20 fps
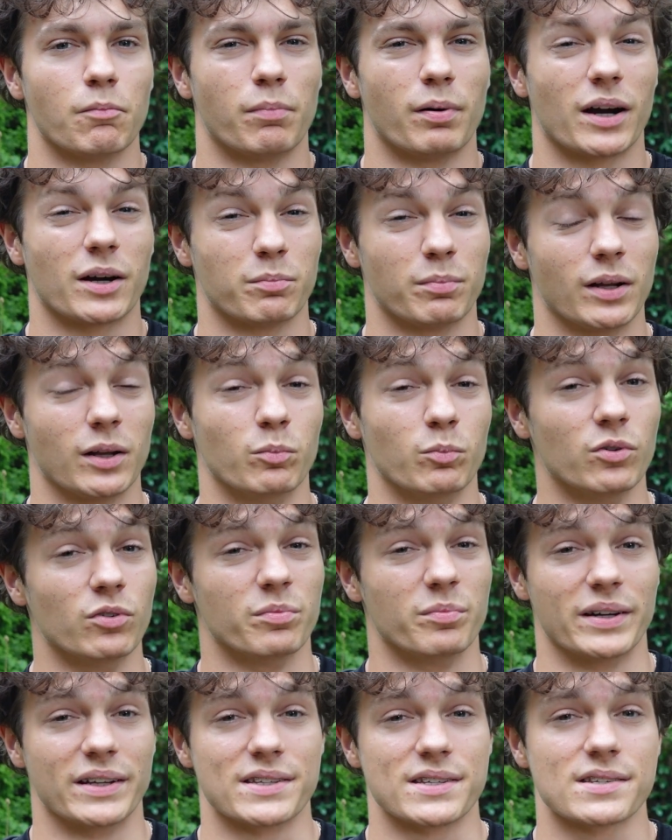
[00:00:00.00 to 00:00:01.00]
barbell
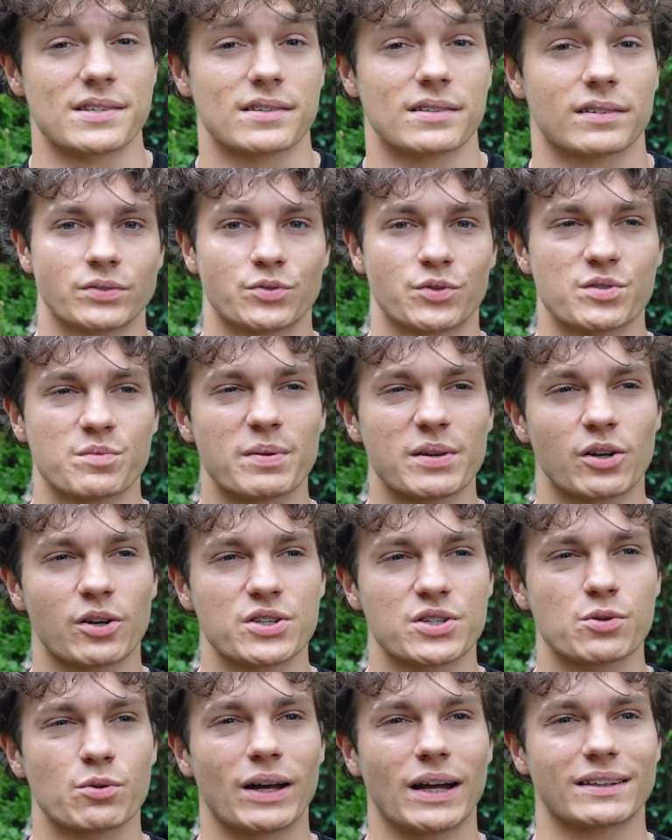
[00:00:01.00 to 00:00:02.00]
movements. Just
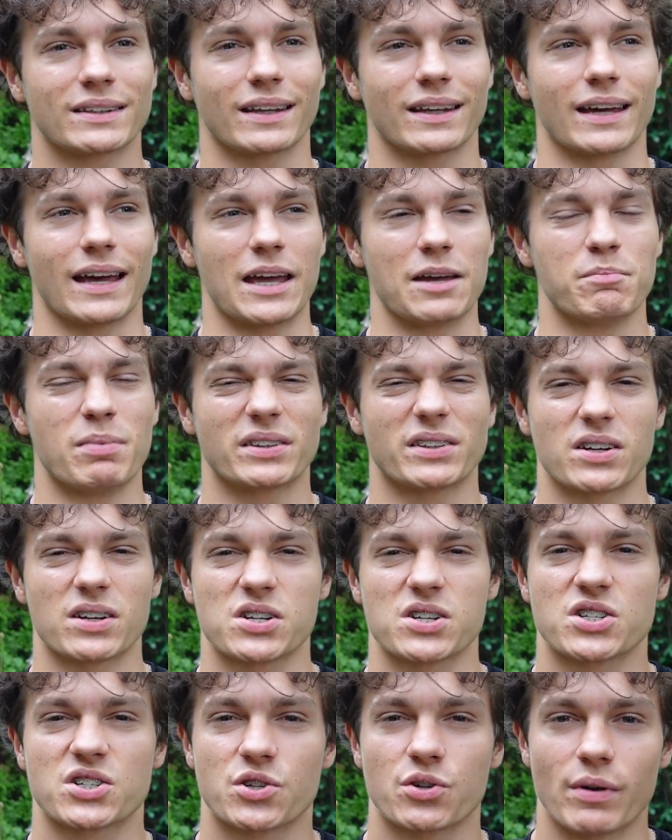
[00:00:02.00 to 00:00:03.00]
because you get a
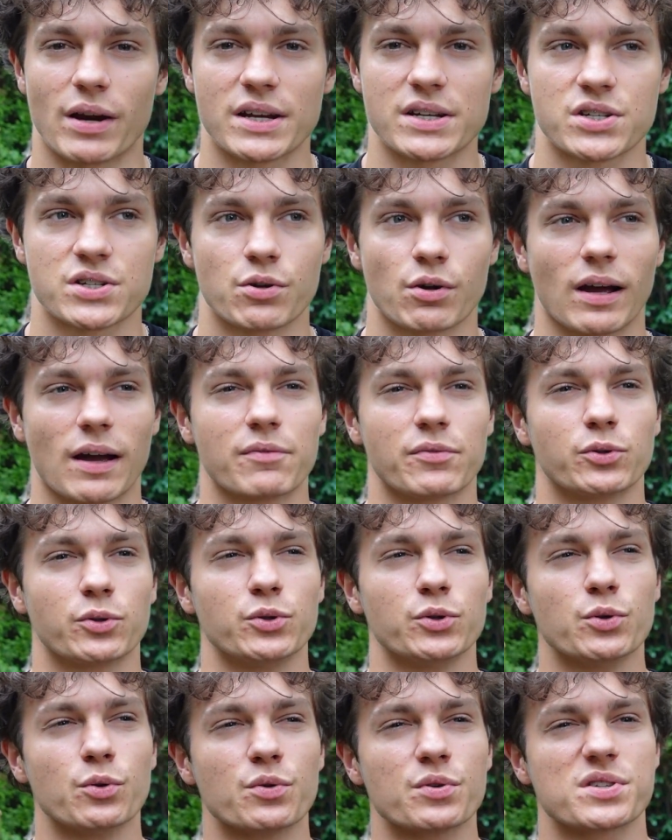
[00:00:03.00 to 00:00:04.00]
better stretch, you have to
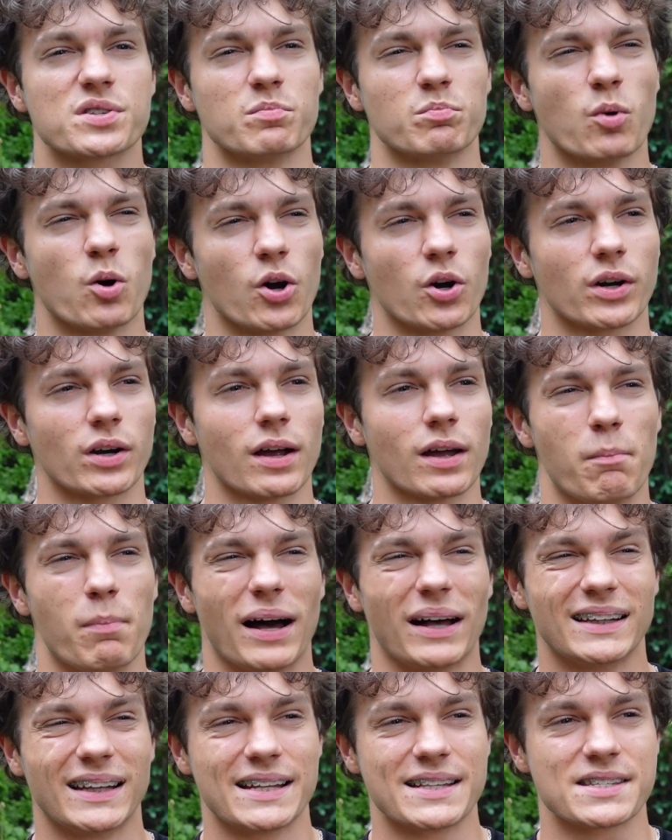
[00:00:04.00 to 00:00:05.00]
use more
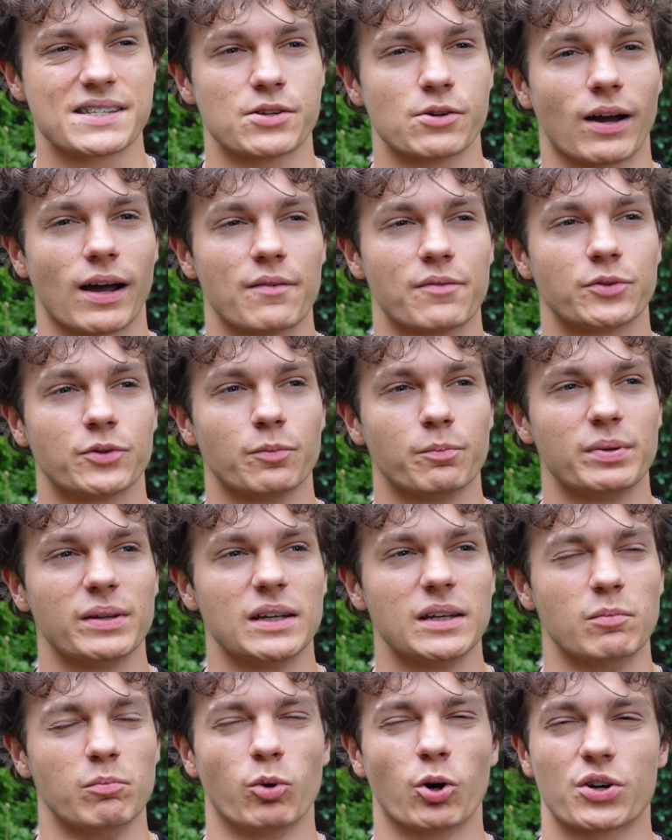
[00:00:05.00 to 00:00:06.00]
balance, you have to
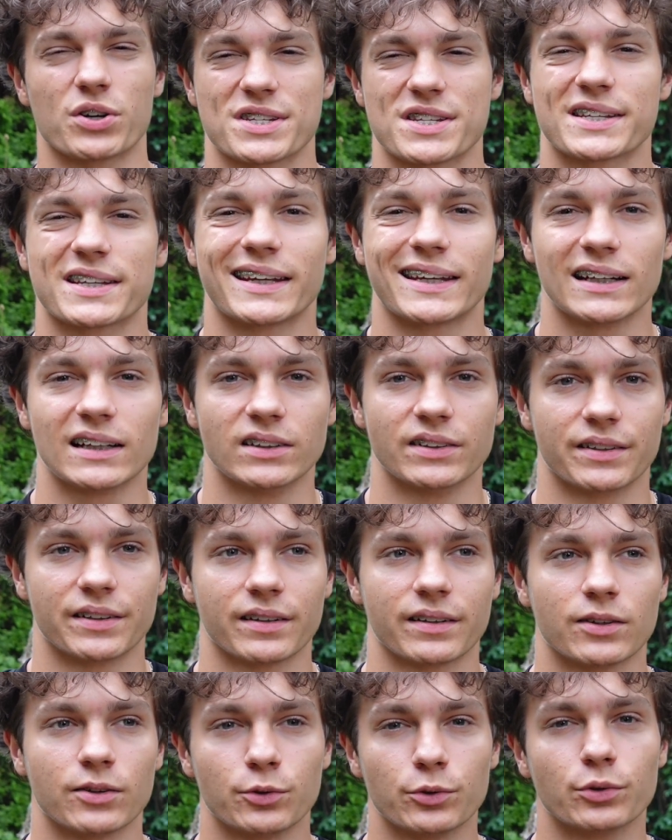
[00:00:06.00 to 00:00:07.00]
be more
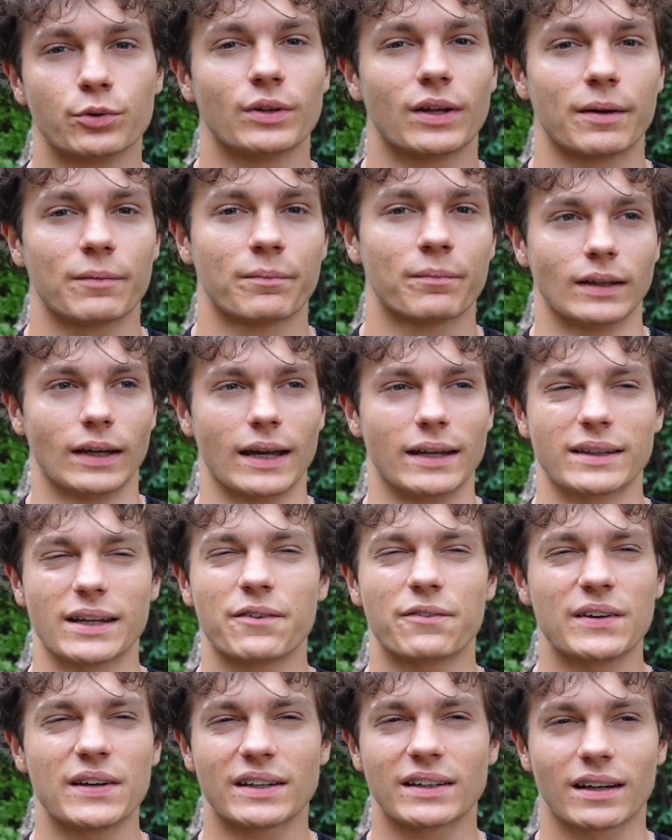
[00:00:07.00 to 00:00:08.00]
skilled to do them. And I
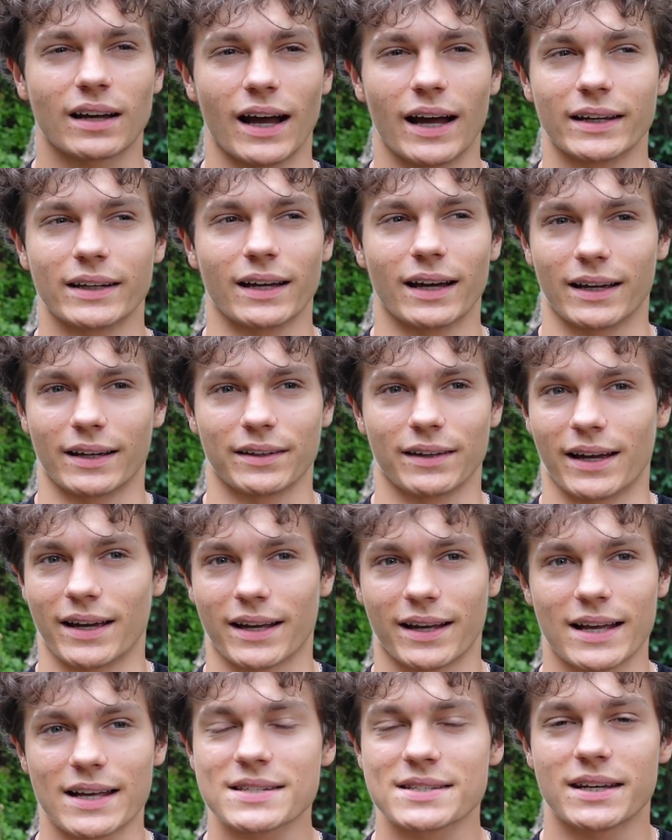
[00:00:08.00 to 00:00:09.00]
think,
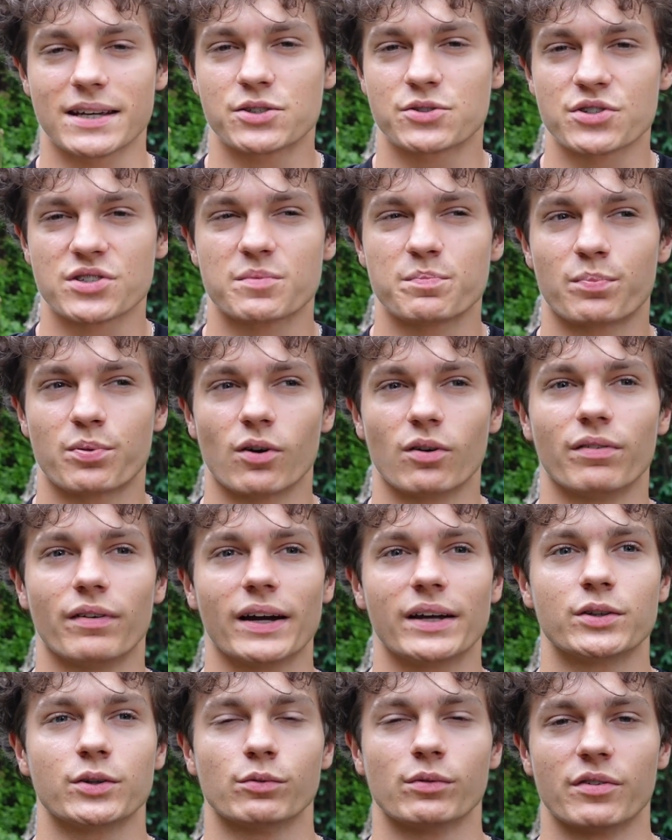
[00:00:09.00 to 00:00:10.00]
I guess they just
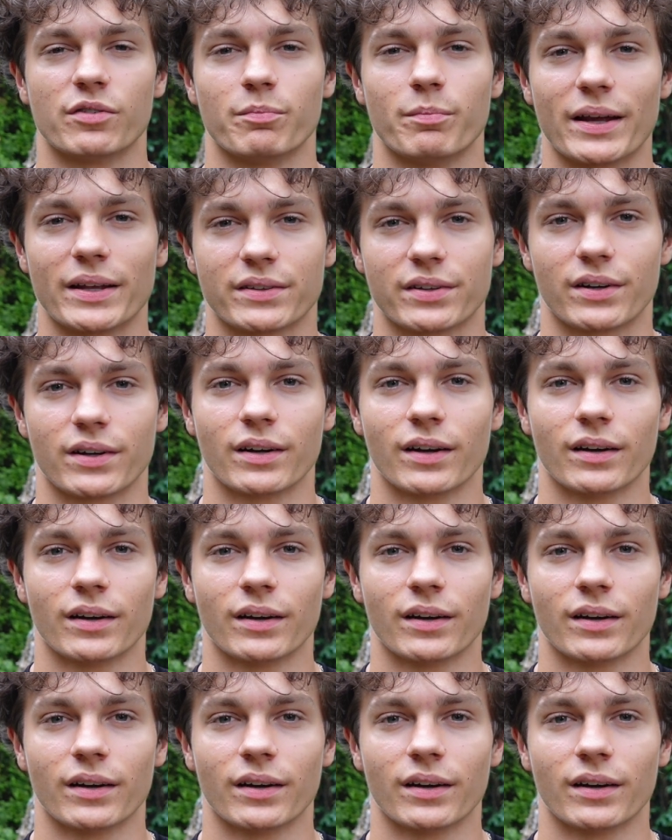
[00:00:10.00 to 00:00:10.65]
provide you with better